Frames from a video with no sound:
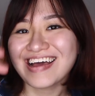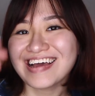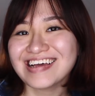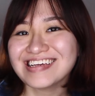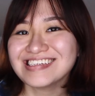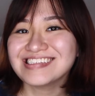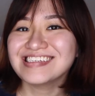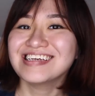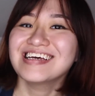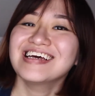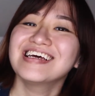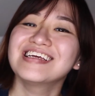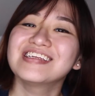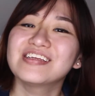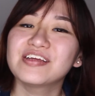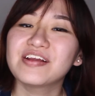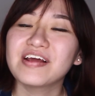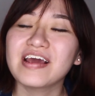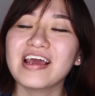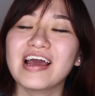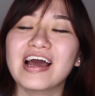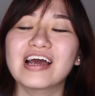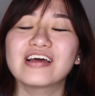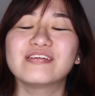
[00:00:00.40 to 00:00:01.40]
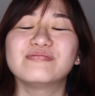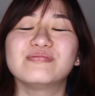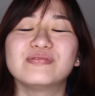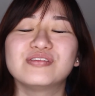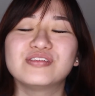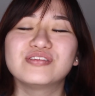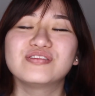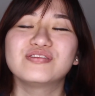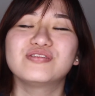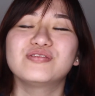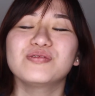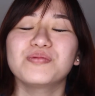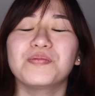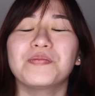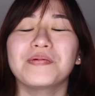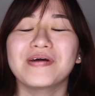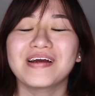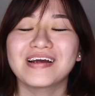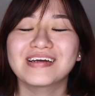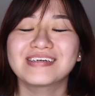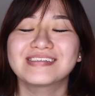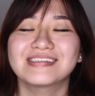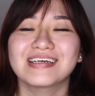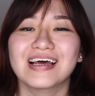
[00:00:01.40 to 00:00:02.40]
guys, today I'm
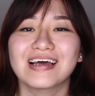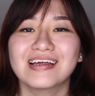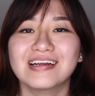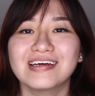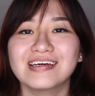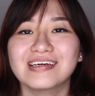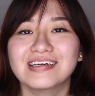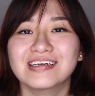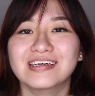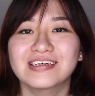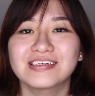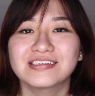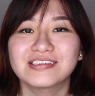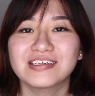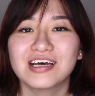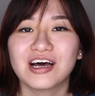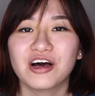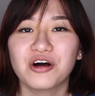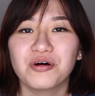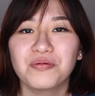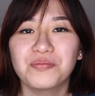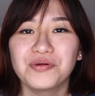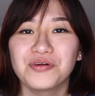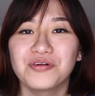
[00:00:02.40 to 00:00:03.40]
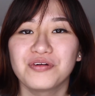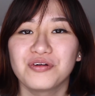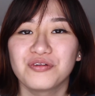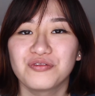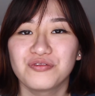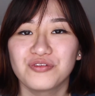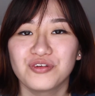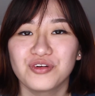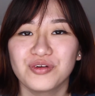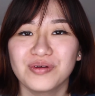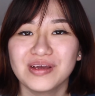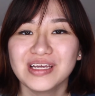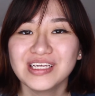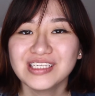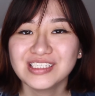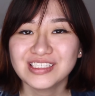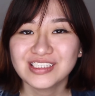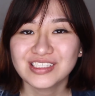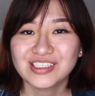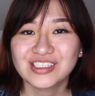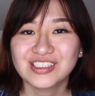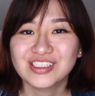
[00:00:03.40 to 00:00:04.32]
super excited because I'll be reviewing